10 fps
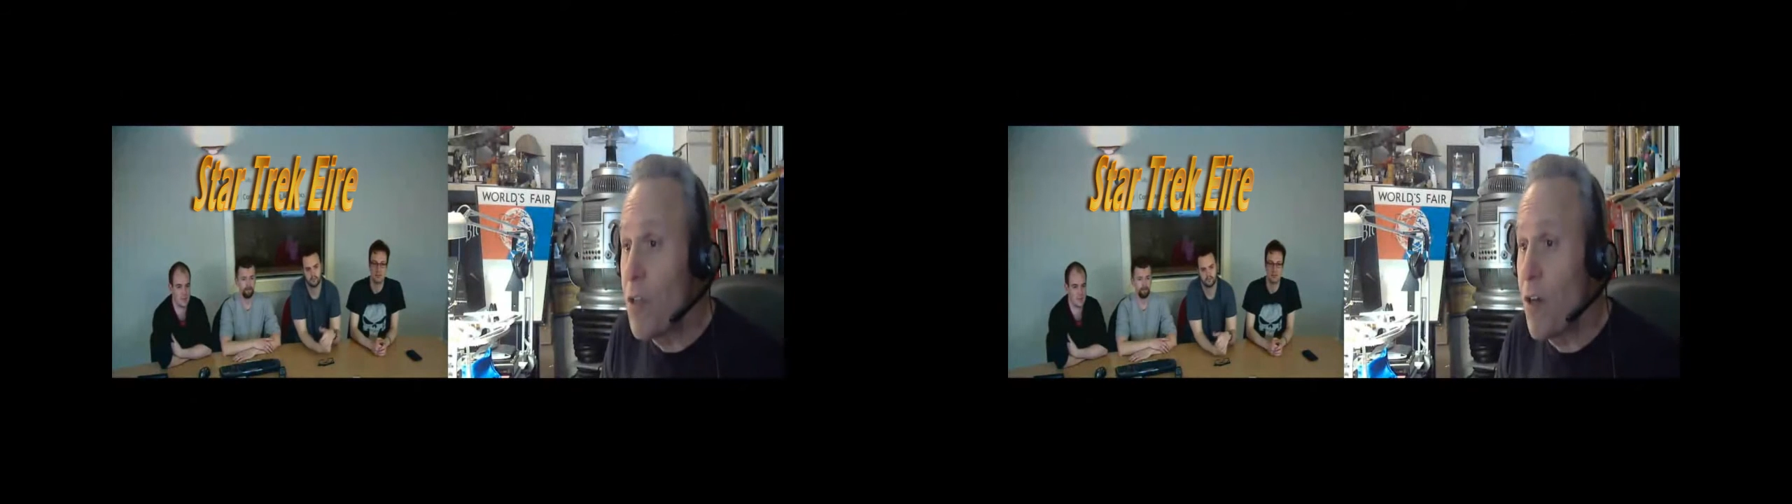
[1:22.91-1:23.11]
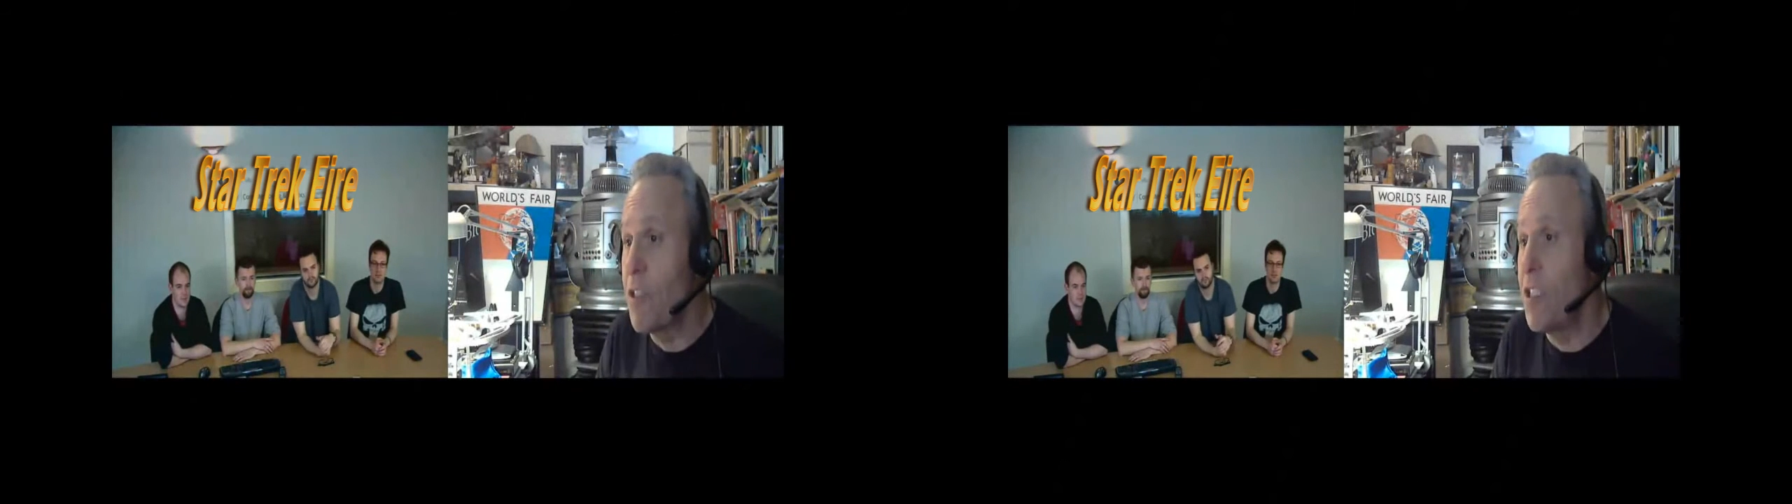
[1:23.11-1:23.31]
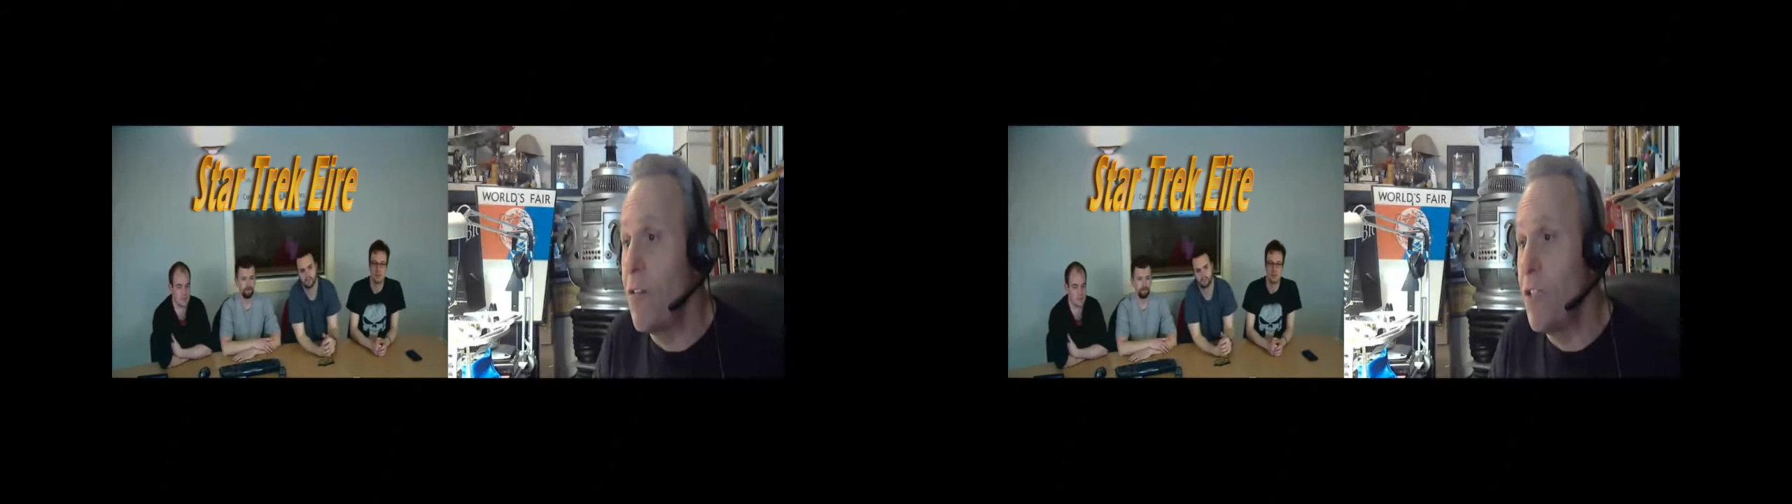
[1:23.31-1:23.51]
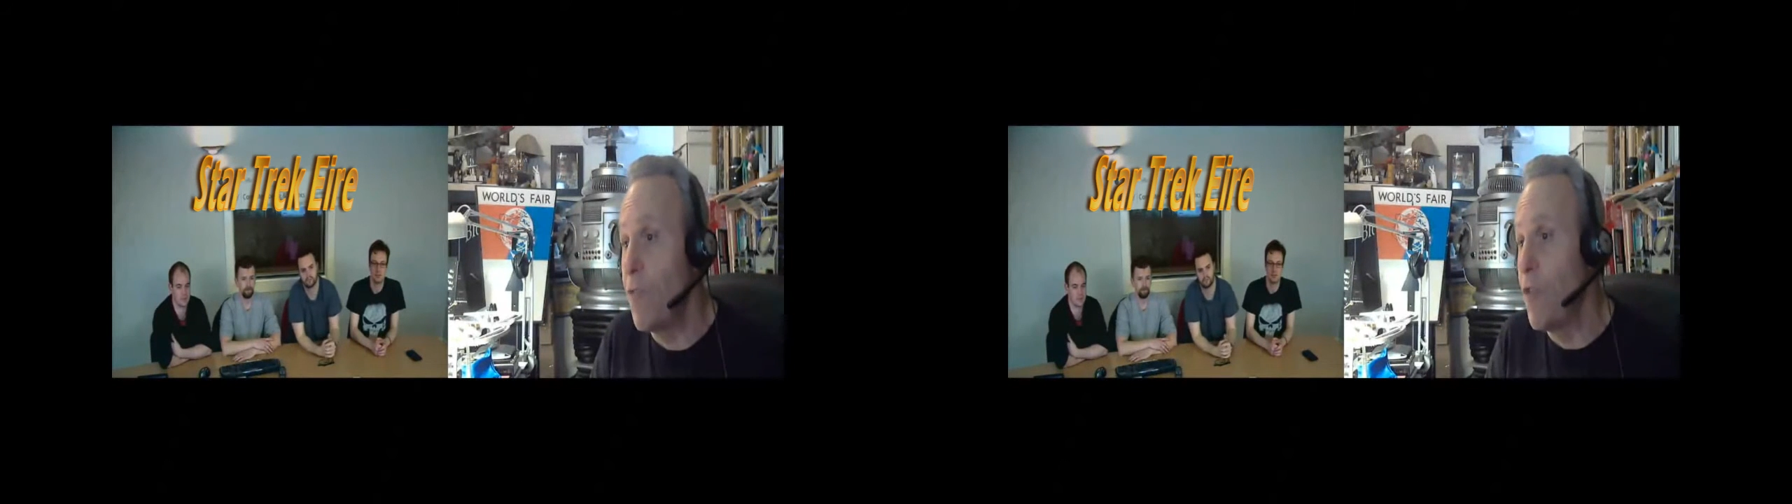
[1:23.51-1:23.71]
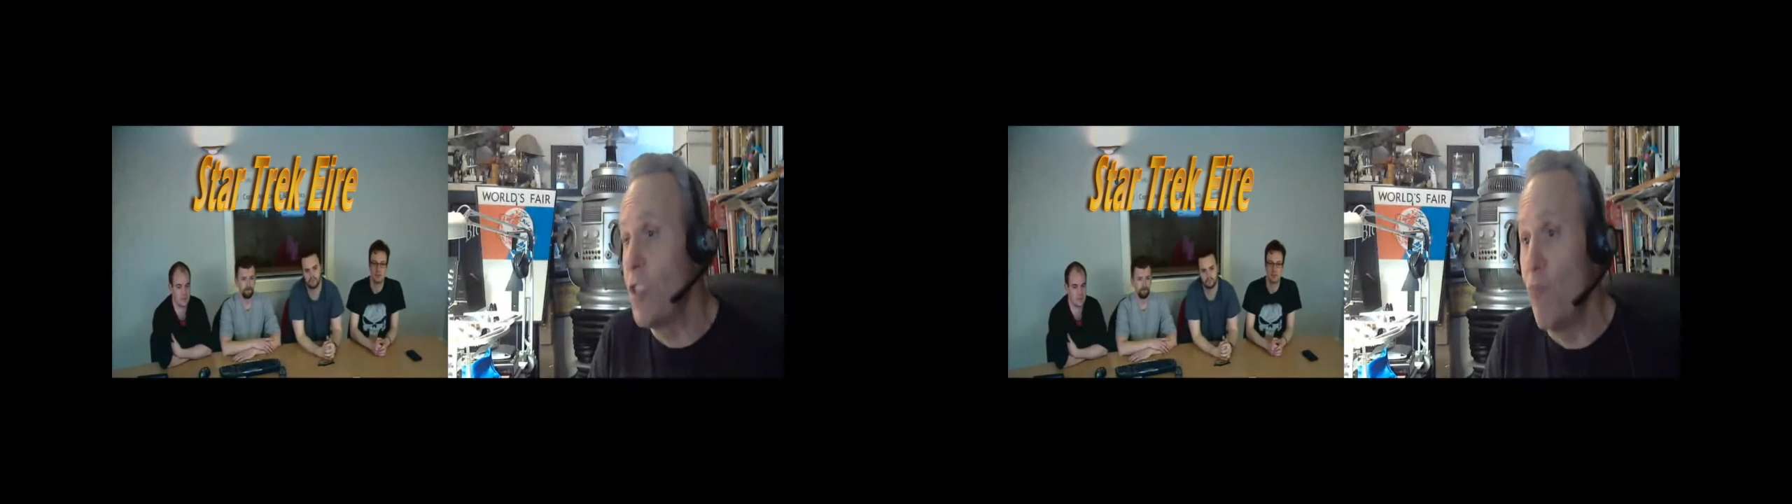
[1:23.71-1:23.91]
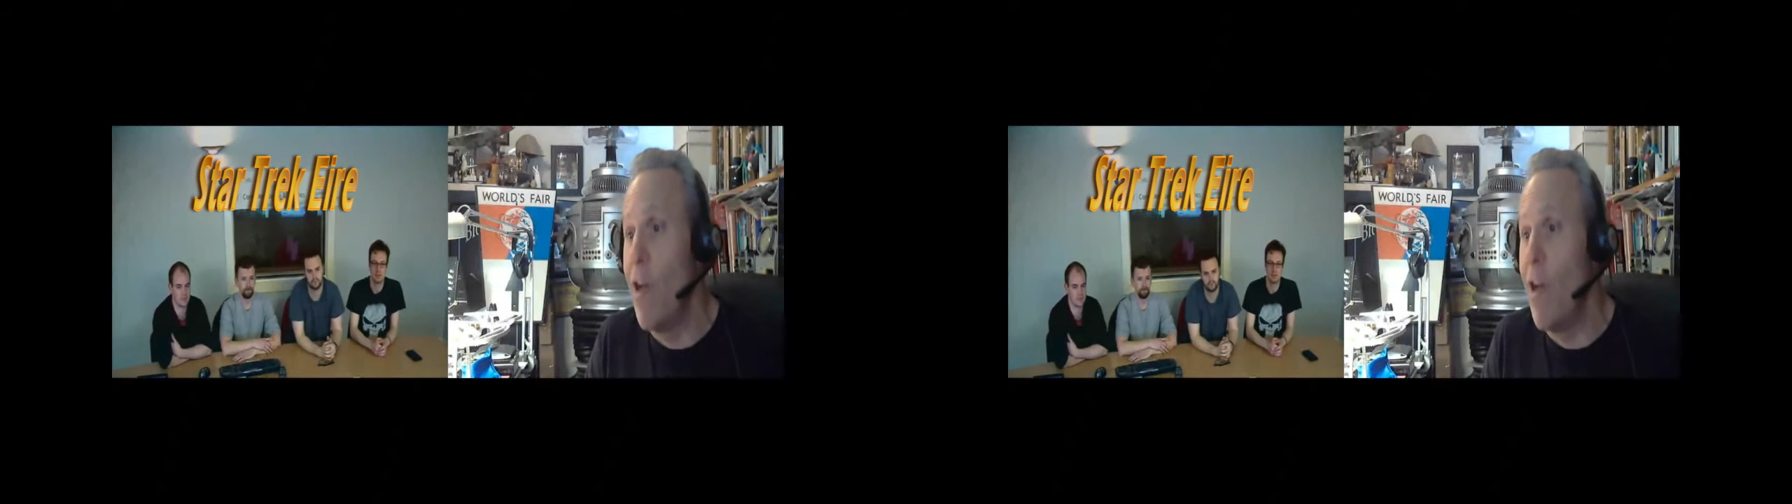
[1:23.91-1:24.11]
Star Trek series first